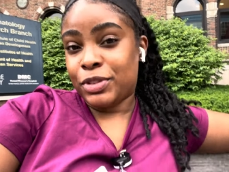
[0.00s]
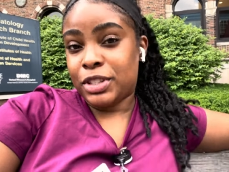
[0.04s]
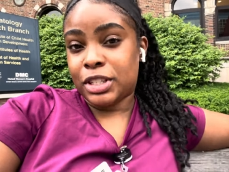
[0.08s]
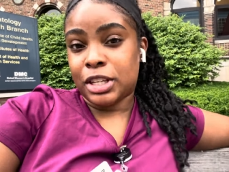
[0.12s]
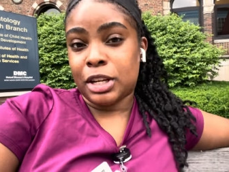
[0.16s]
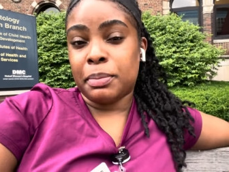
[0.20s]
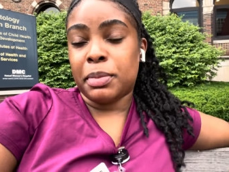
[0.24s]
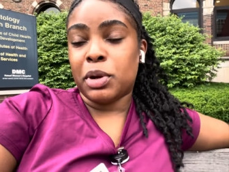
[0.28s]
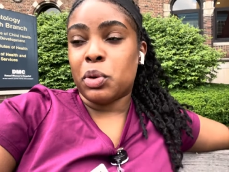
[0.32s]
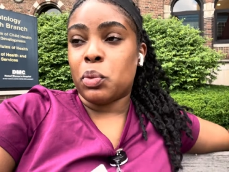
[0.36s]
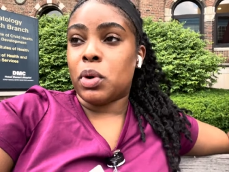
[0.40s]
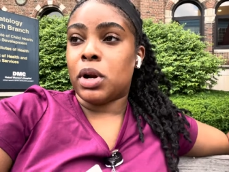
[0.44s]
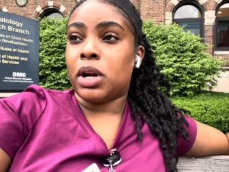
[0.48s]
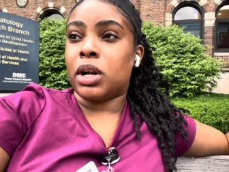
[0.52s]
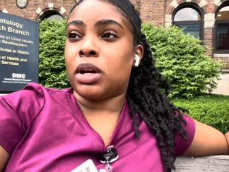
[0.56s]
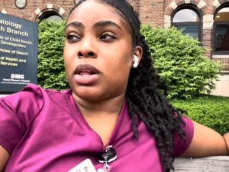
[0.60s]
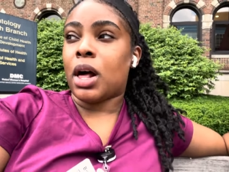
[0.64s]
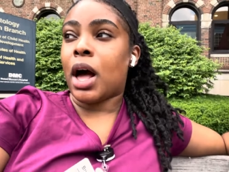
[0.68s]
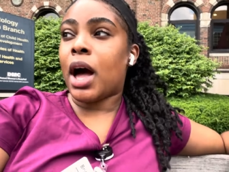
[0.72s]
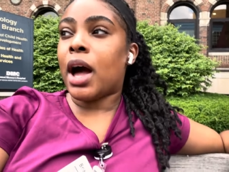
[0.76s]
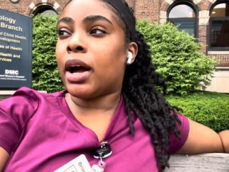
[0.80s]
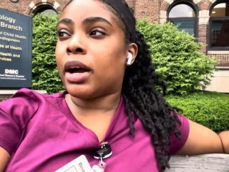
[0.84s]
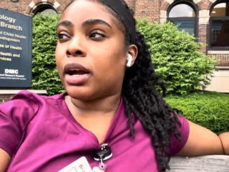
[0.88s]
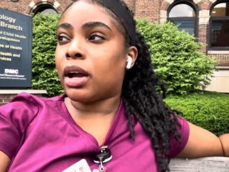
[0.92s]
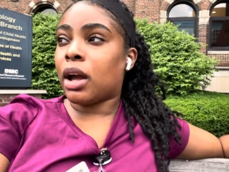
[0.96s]
It's gonna be one
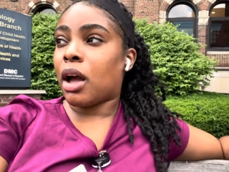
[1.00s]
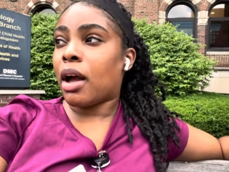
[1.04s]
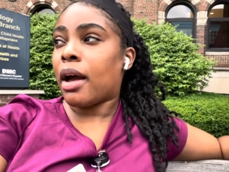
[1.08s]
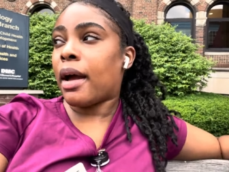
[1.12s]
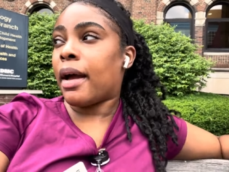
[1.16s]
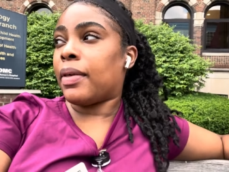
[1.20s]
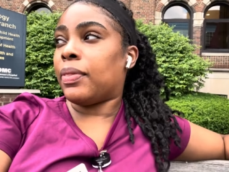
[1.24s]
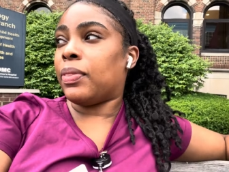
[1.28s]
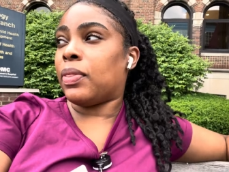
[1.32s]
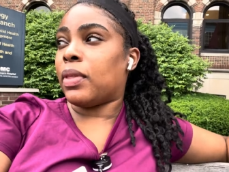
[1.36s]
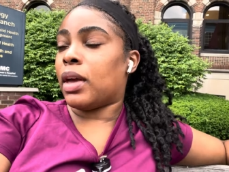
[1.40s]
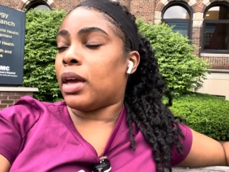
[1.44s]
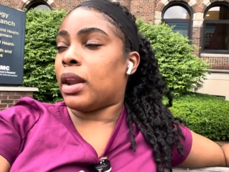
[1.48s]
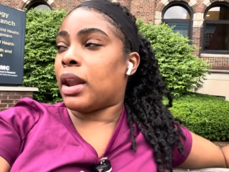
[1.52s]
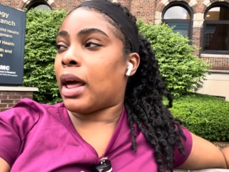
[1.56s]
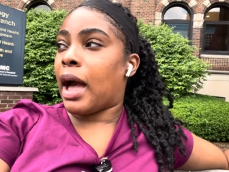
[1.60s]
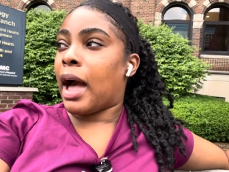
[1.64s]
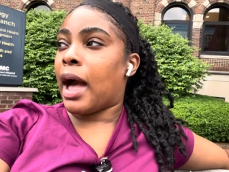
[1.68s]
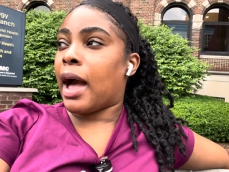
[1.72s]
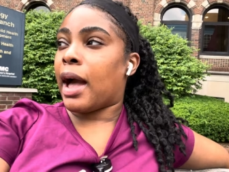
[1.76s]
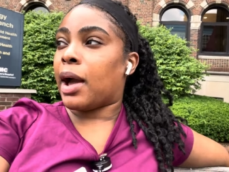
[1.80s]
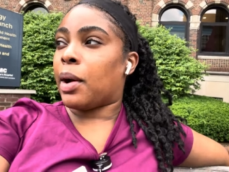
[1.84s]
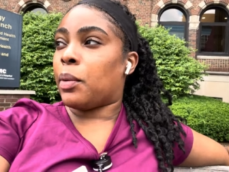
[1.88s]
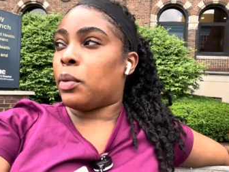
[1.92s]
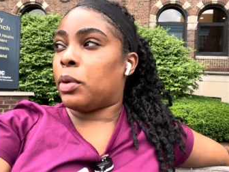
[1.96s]
o'clock and then
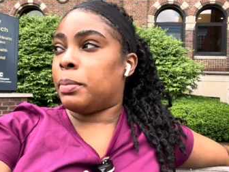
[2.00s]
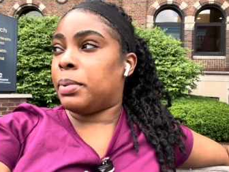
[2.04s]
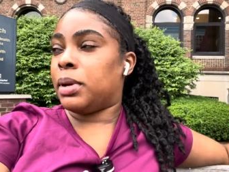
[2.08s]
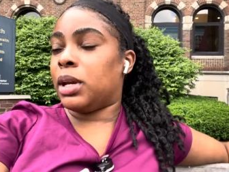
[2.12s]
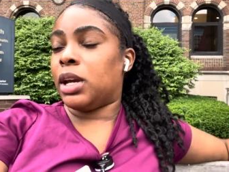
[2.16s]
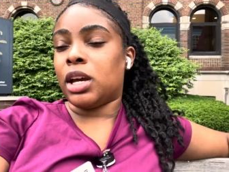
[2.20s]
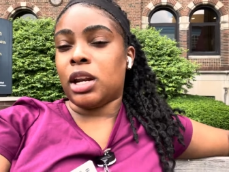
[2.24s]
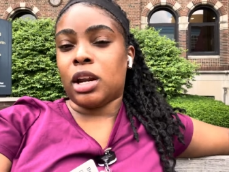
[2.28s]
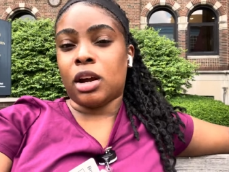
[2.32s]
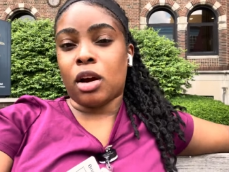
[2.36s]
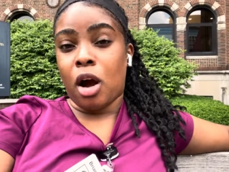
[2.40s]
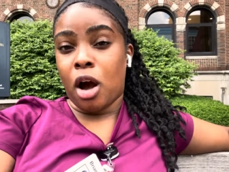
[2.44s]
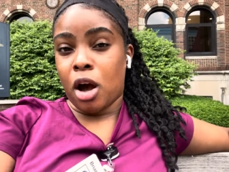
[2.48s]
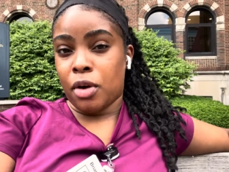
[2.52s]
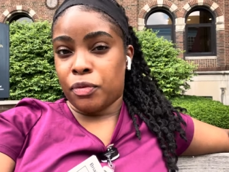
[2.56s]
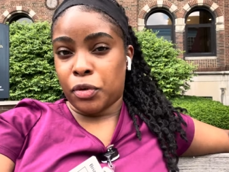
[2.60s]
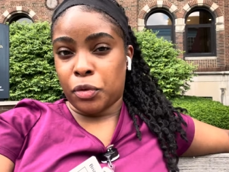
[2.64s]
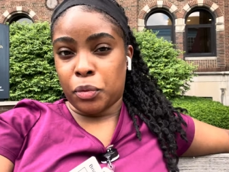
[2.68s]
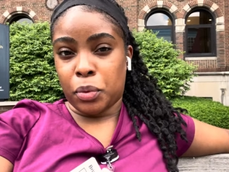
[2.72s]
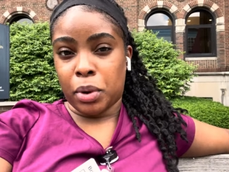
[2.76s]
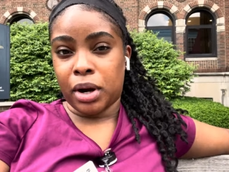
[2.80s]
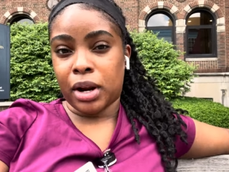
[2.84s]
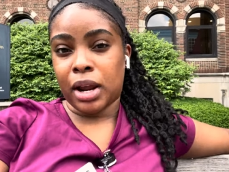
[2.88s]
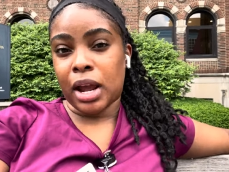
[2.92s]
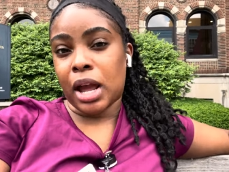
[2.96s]
I will be getting off
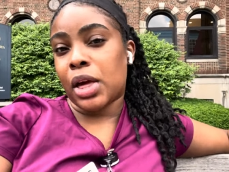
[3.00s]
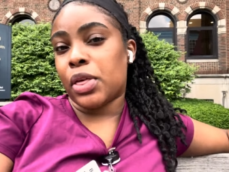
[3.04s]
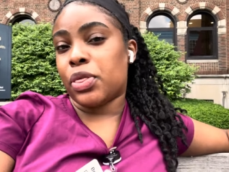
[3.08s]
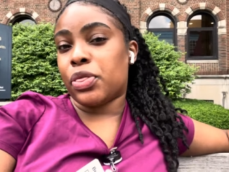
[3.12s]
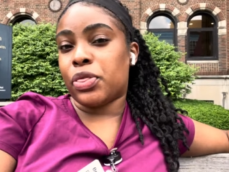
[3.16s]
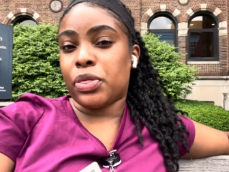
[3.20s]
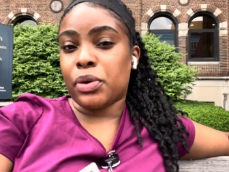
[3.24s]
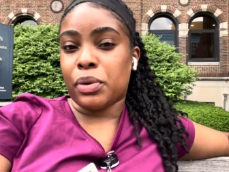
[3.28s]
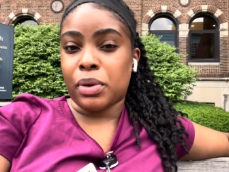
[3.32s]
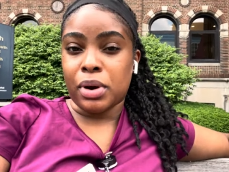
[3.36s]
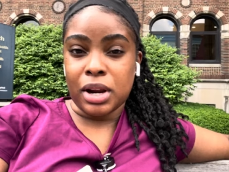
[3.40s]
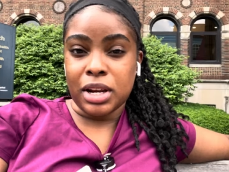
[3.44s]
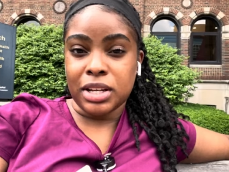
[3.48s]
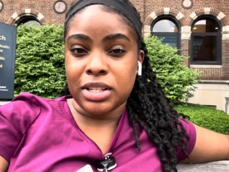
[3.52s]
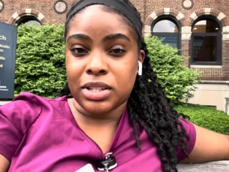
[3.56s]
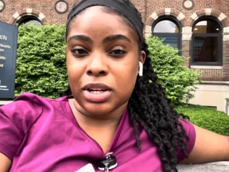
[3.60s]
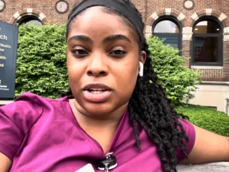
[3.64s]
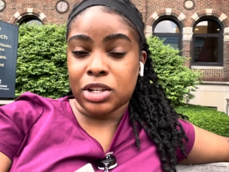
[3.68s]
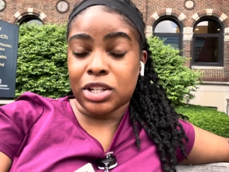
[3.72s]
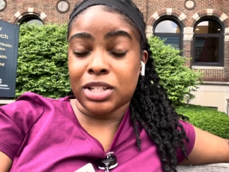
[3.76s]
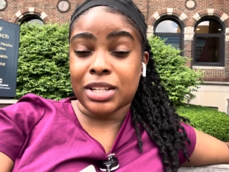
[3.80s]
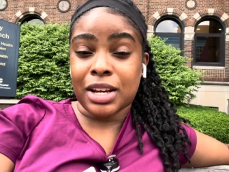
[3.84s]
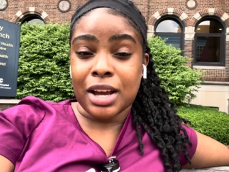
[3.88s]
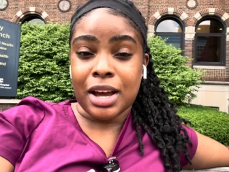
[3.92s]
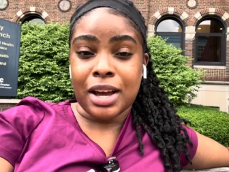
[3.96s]
of work at three. So
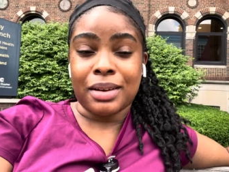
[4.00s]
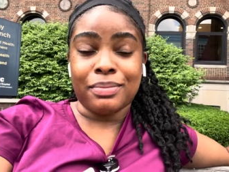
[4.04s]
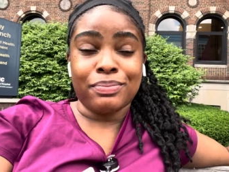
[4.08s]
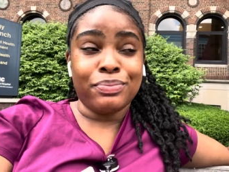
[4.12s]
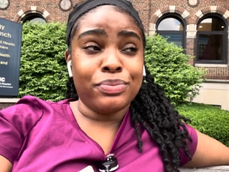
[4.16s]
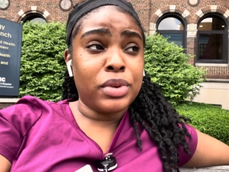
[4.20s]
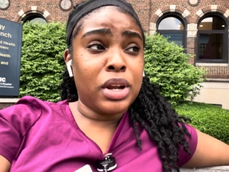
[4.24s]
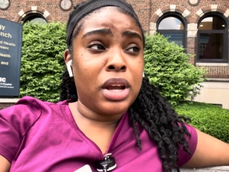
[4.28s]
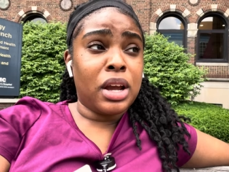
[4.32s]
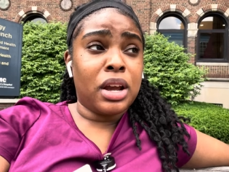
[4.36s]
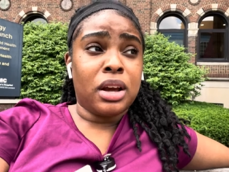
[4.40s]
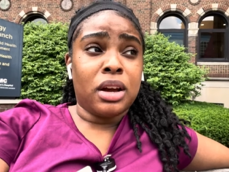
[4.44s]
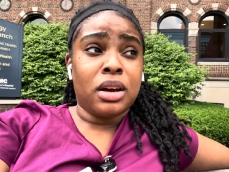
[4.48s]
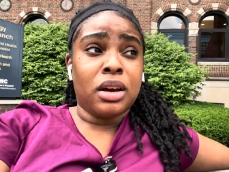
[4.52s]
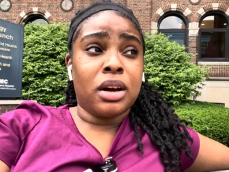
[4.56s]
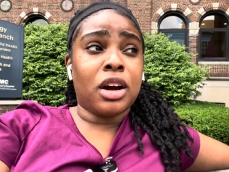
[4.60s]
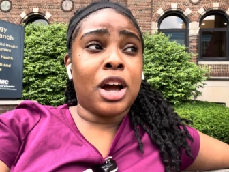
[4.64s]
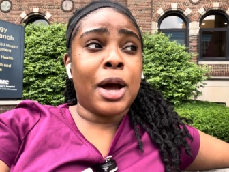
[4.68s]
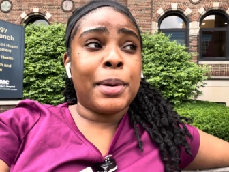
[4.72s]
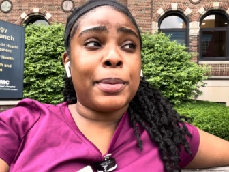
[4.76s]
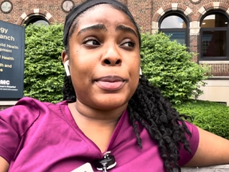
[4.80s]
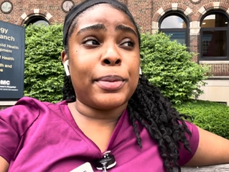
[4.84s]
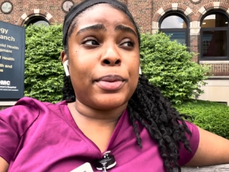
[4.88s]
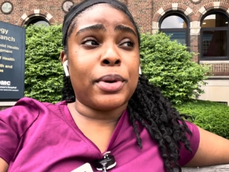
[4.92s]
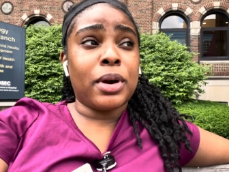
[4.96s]
I just got a
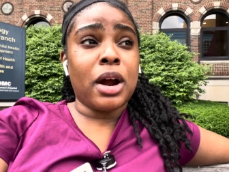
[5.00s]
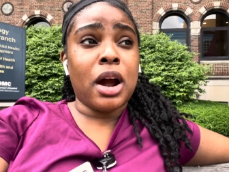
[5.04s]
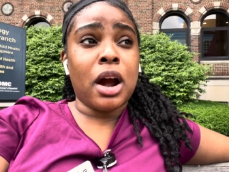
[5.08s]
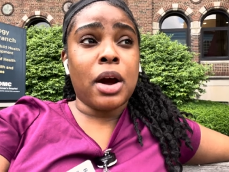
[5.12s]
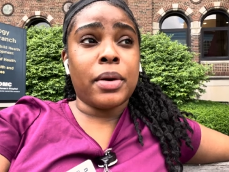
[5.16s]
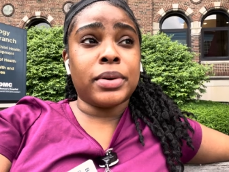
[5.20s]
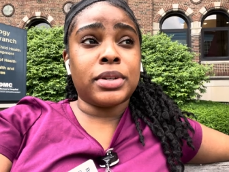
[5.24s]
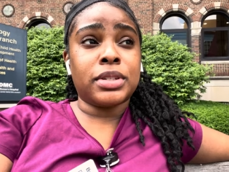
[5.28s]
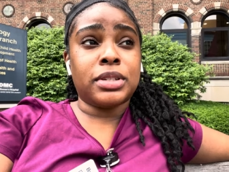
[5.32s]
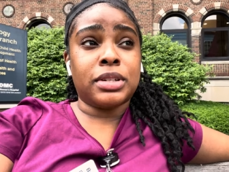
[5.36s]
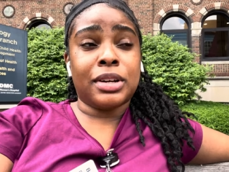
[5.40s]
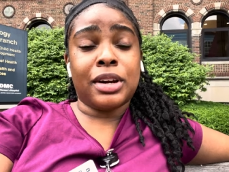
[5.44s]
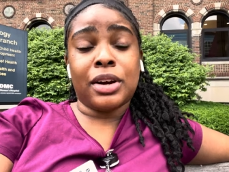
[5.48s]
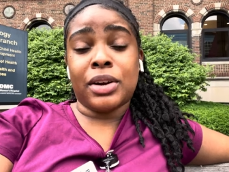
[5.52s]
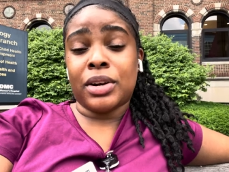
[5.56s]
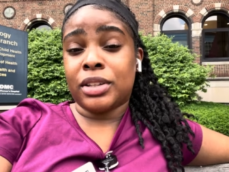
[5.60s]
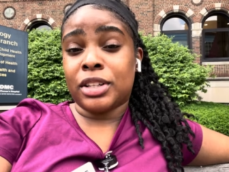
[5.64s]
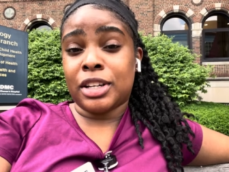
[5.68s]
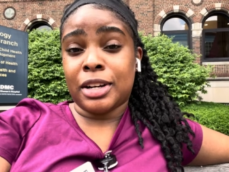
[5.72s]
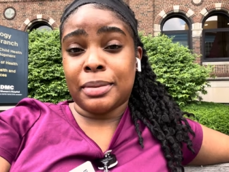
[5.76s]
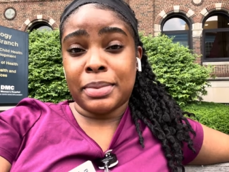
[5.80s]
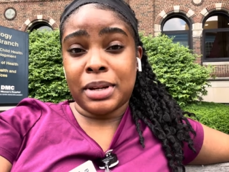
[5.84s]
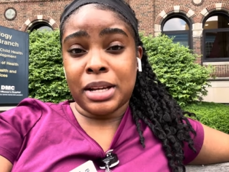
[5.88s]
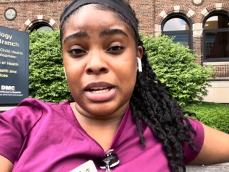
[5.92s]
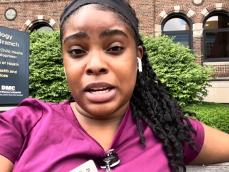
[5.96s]
couple more hours to go
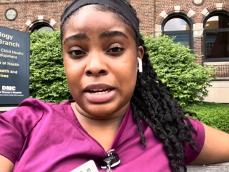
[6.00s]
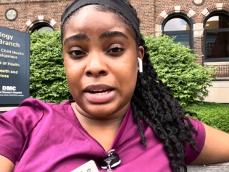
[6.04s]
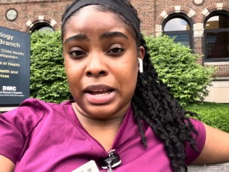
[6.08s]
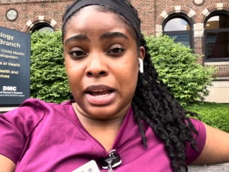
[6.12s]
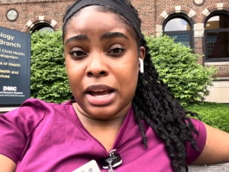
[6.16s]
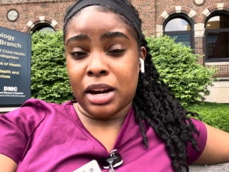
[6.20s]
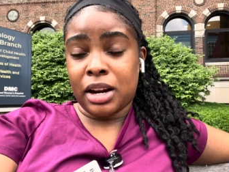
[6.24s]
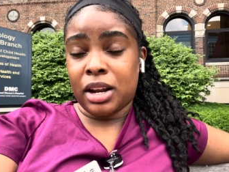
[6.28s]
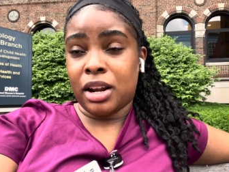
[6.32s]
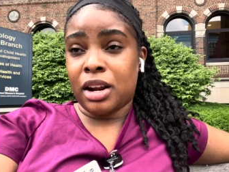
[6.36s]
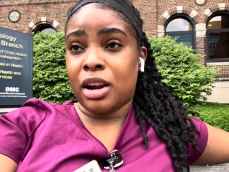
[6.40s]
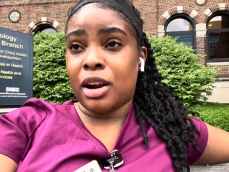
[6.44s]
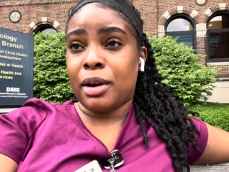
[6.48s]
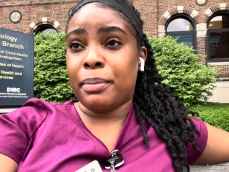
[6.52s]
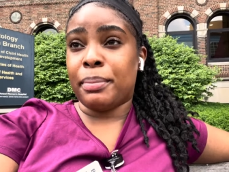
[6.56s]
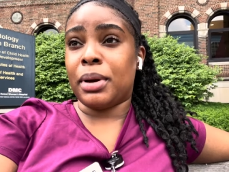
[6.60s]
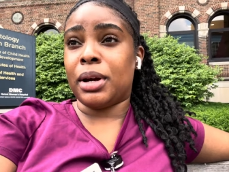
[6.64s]
and then I'm getting out of here.